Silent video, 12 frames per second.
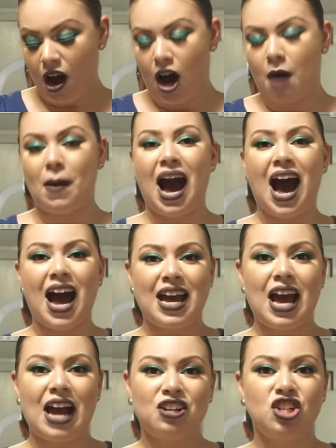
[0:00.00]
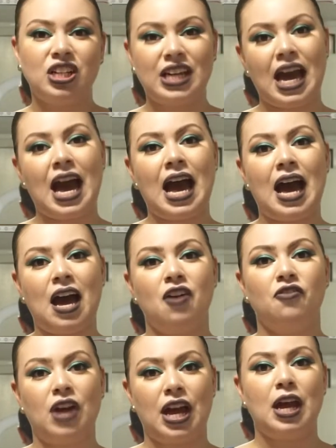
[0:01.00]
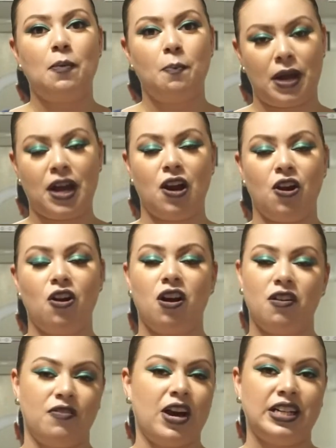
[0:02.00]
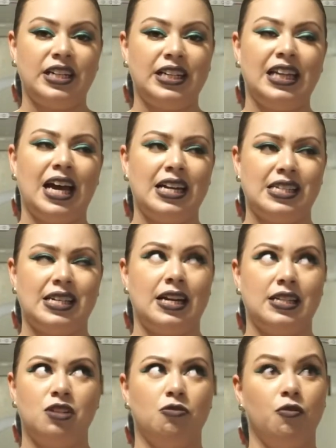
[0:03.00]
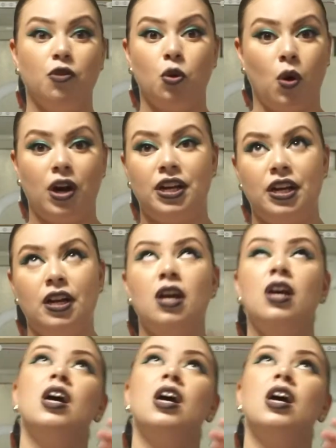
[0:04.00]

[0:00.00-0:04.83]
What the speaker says: I actually have a pair of vanity lights, and I did a review on it